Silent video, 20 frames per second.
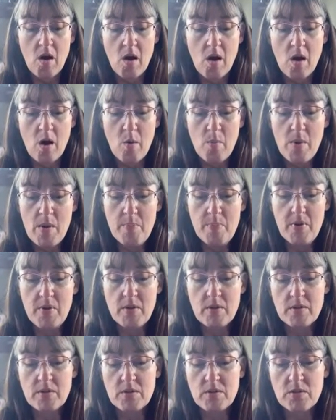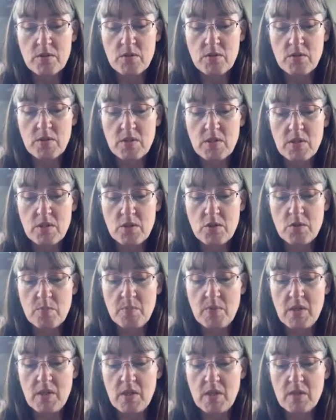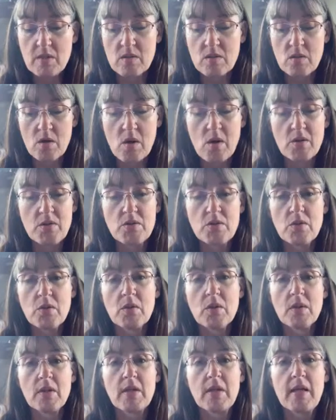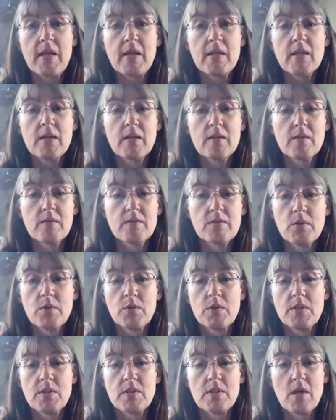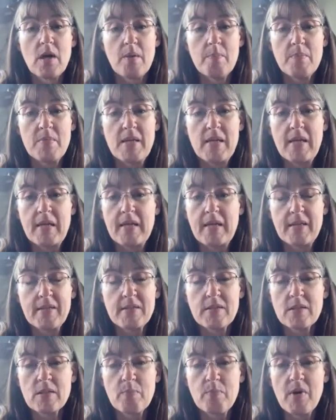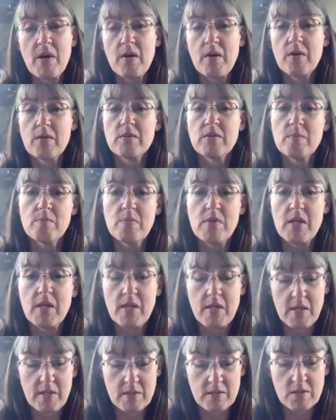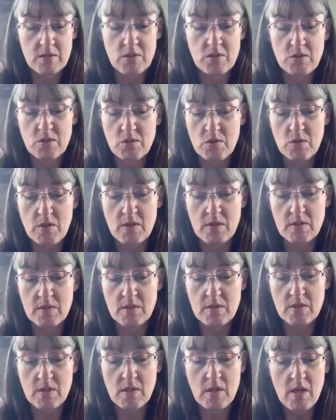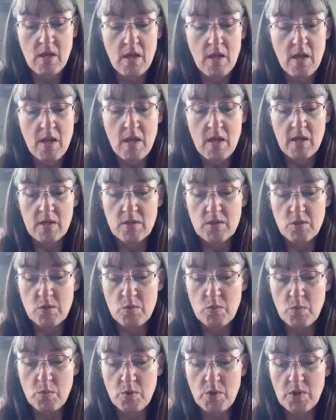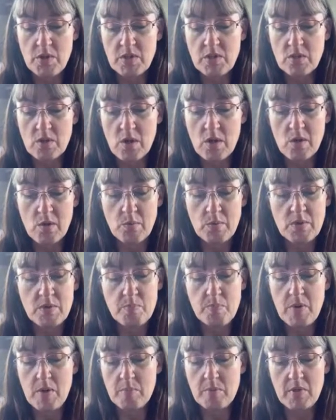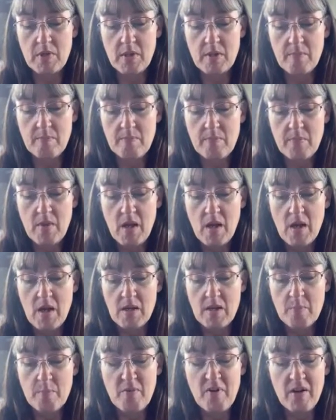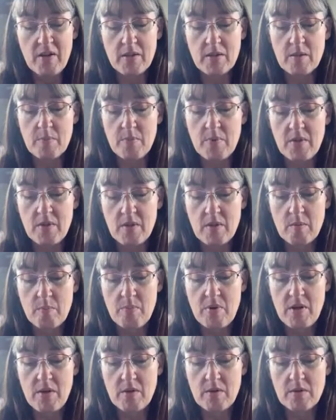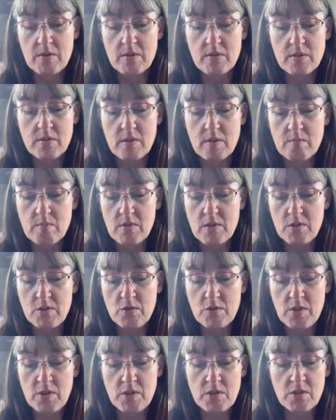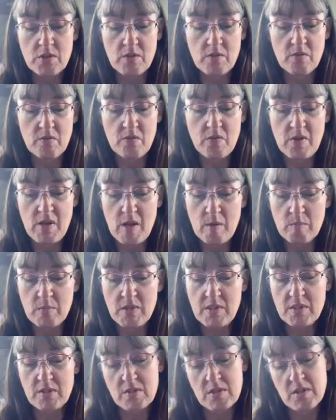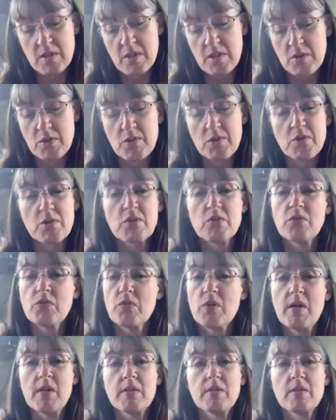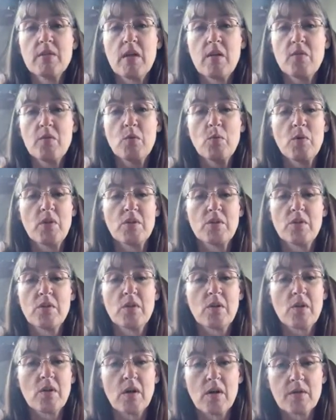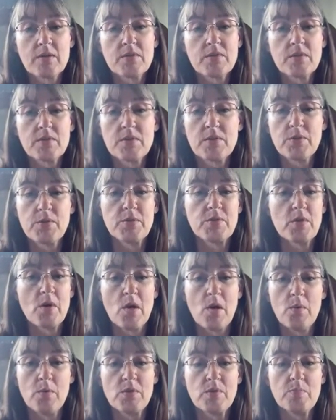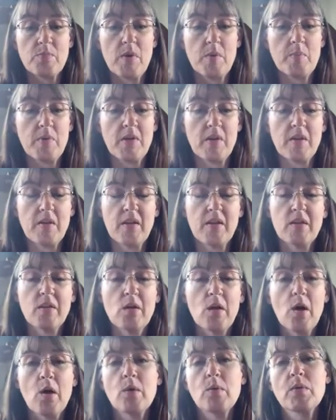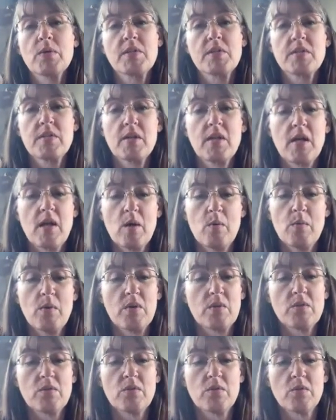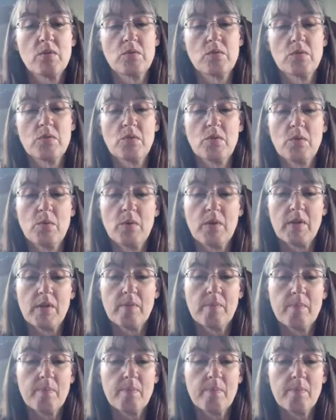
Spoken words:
All my parents' student-teacher meetings are student-led, so it is not me against the parents and me against the students. And student work is always public. I invite the parents, administration, families, teachers, friends, everyone to their concerts, so it's always public and they can always see how well the students are doing.